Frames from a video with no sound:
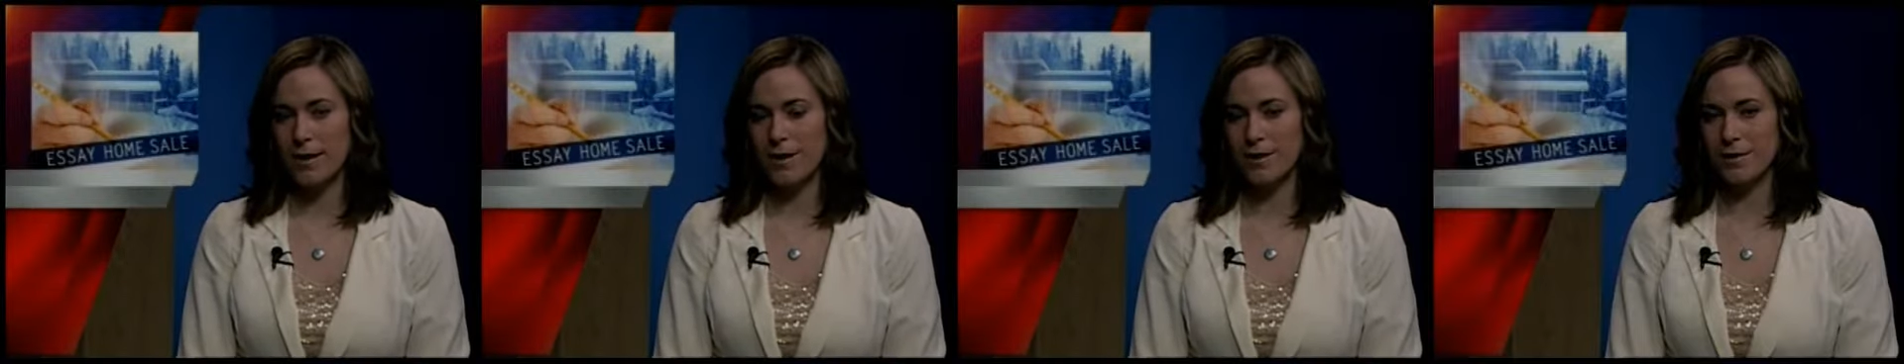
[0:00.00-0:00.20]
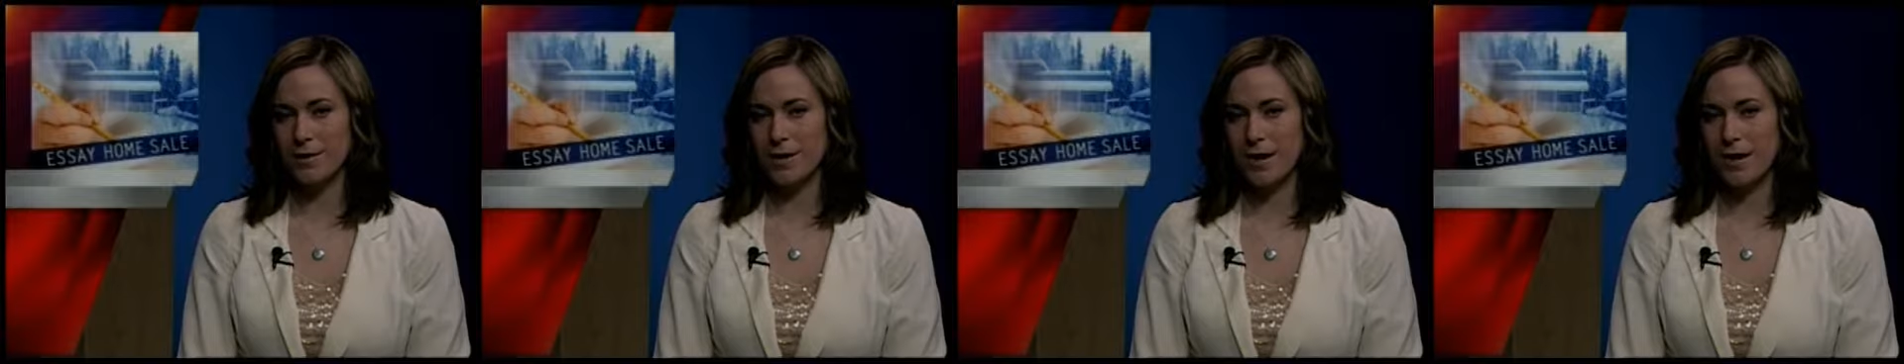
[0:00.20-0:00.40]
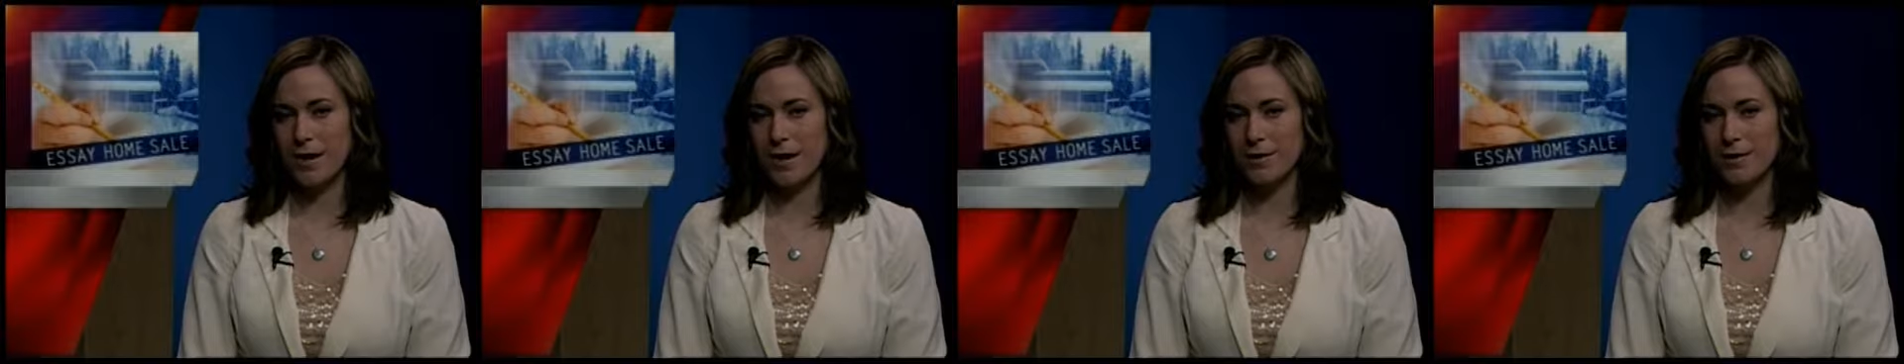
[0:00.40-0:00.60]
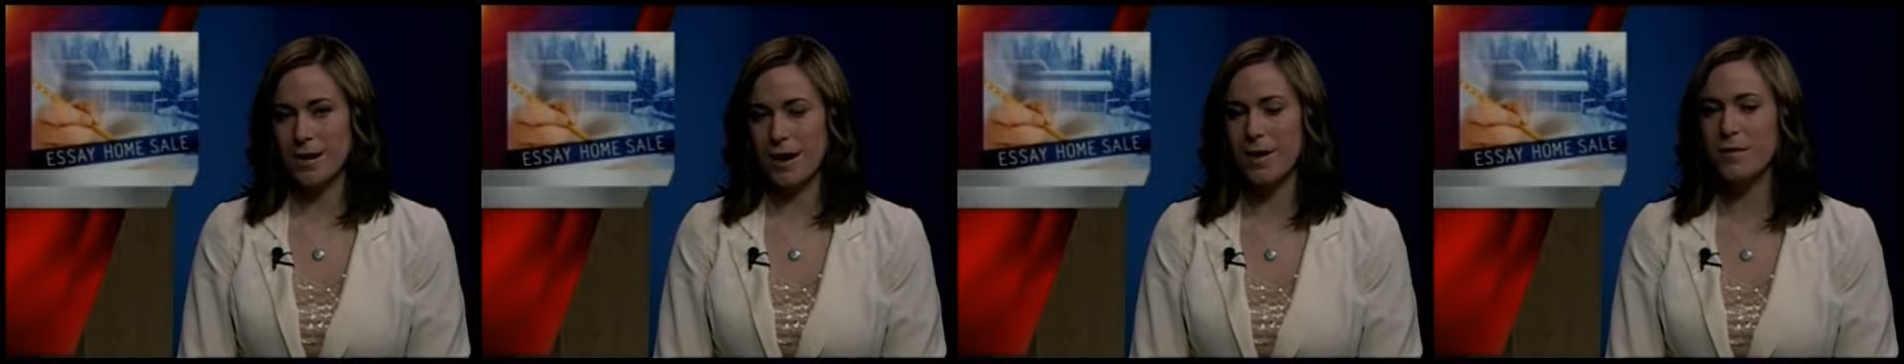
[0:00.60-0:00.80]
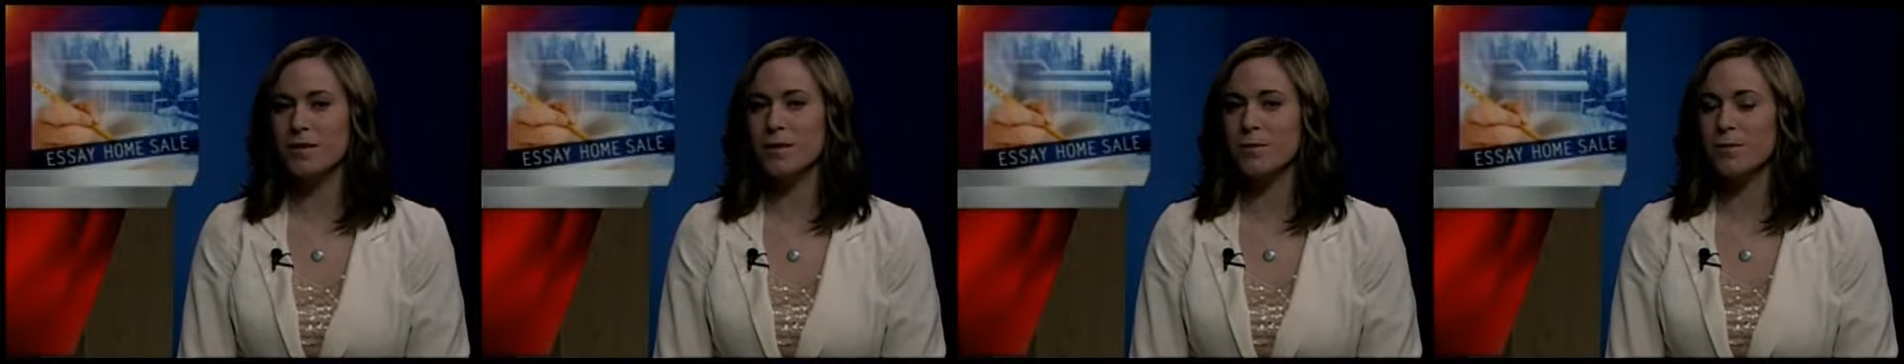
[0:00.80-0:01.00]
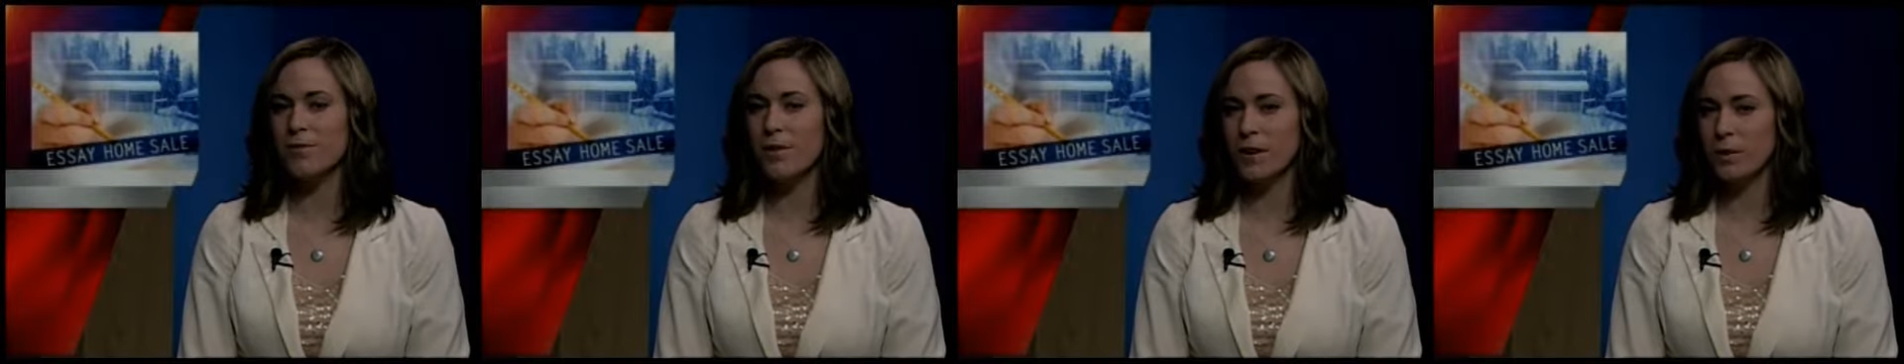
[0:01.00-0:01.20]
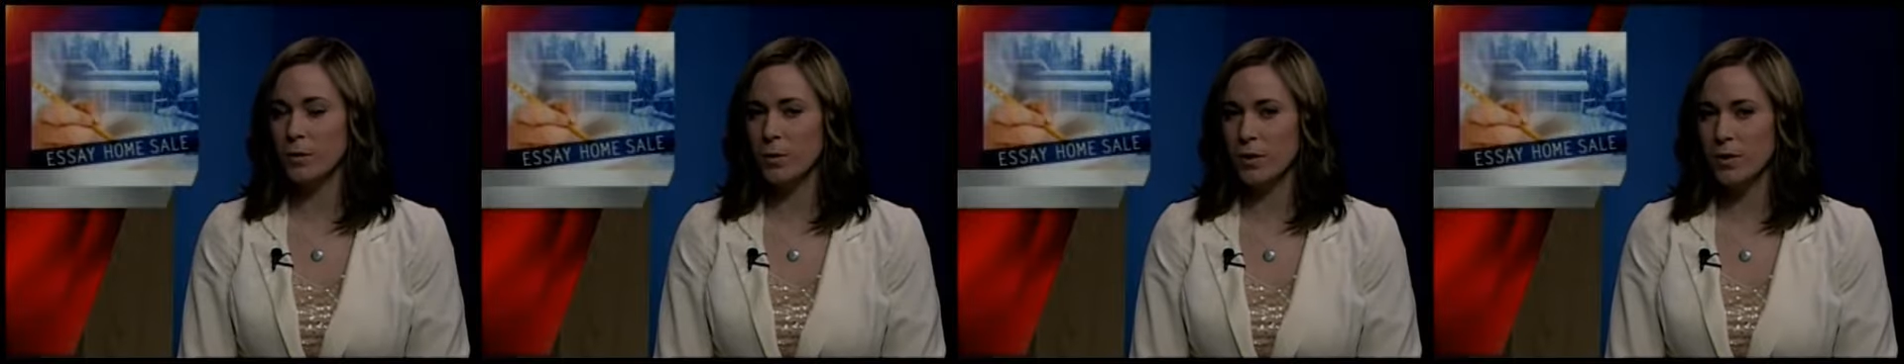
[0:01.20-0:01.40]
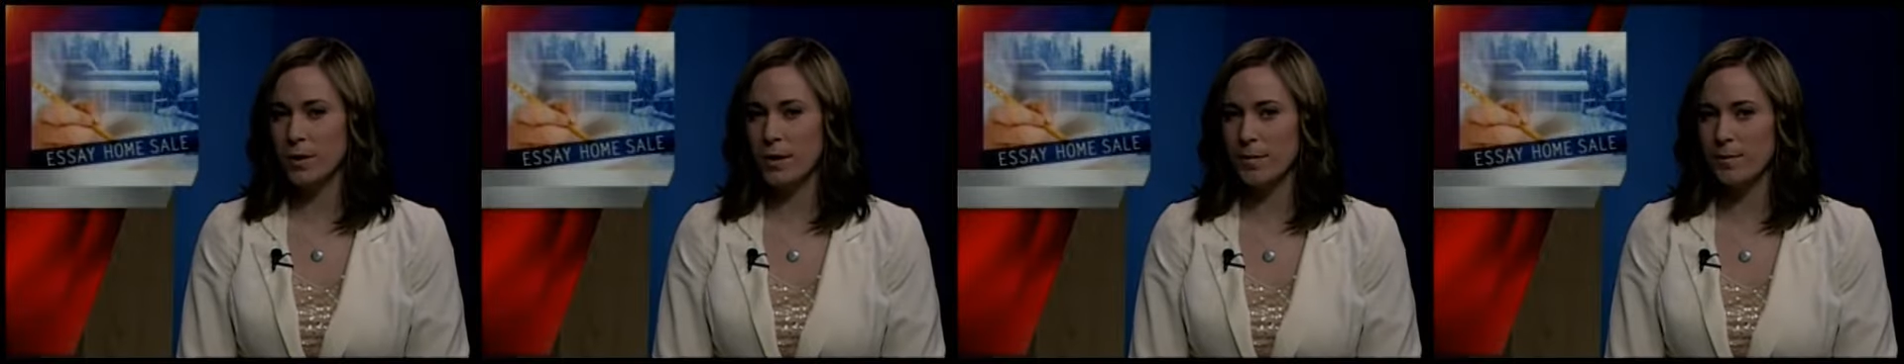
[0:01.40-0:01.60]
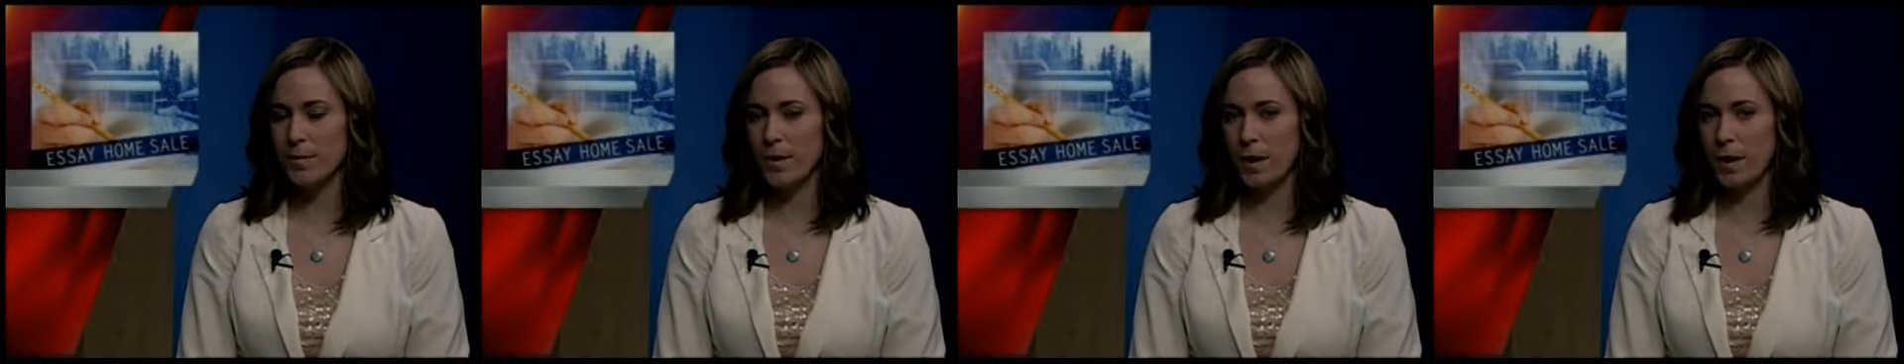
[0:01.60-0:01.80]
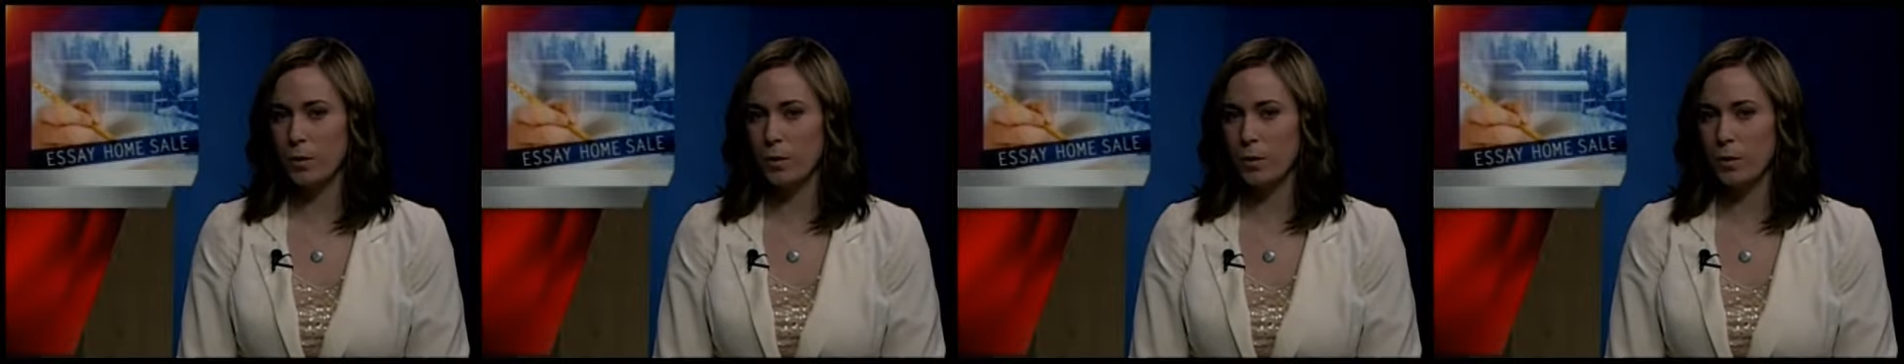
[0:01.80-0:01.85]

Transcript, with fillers: they decided to have some fun with it